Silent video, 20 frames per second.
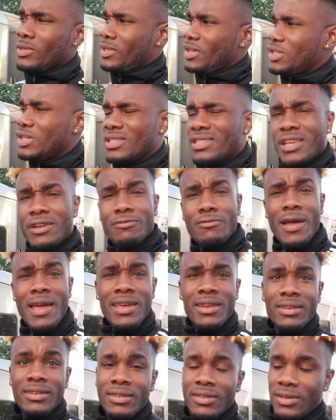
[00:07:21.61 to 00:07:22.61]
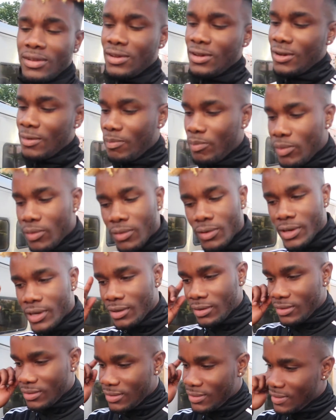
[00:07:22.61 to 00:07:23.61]
Did she say right? Oh
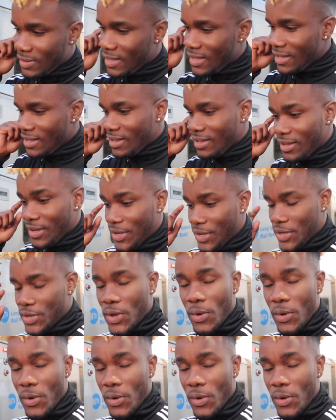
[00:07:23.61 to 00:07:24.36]
boy.